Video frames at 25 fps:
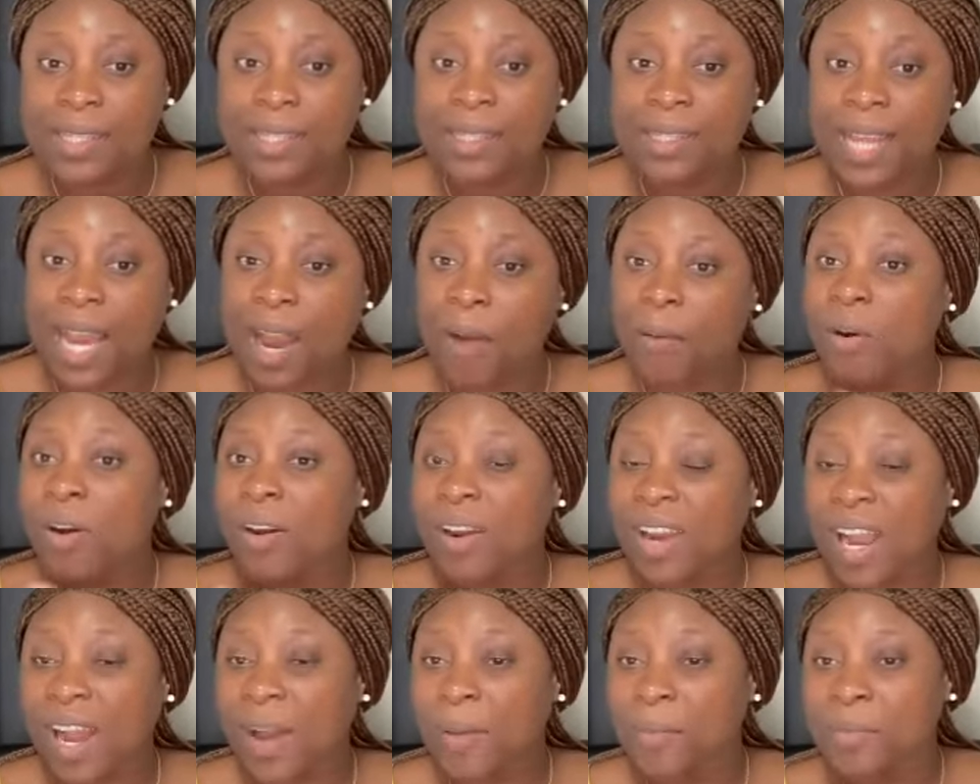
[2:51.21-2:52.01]
that
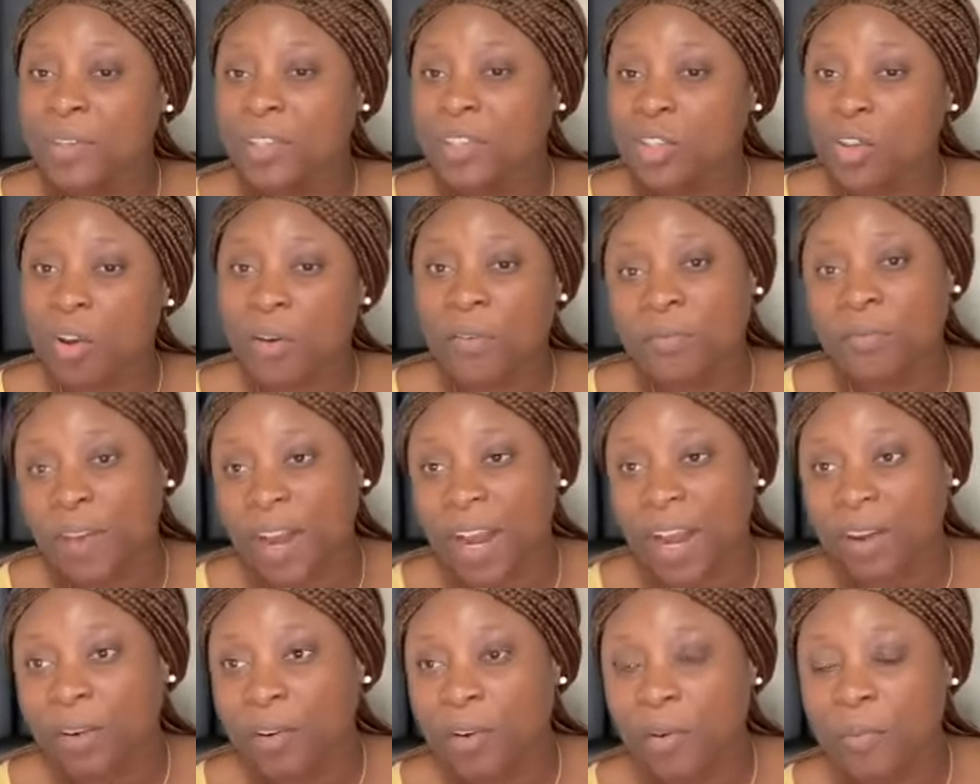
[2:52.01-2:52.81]
one can be
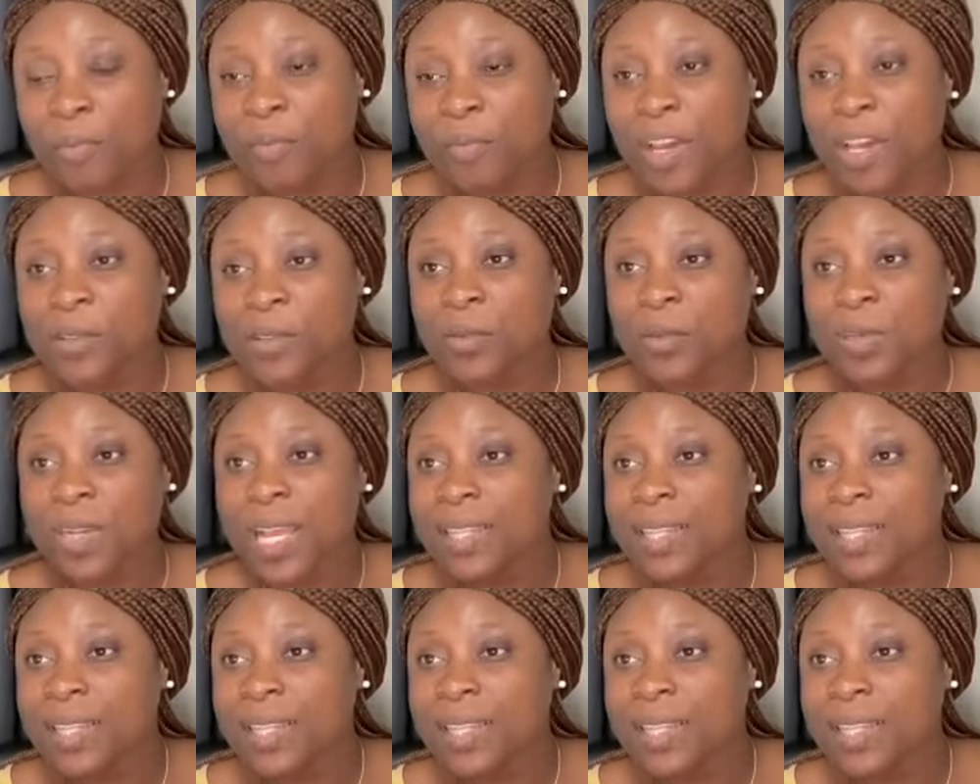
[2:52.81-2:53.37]
tougher compared to,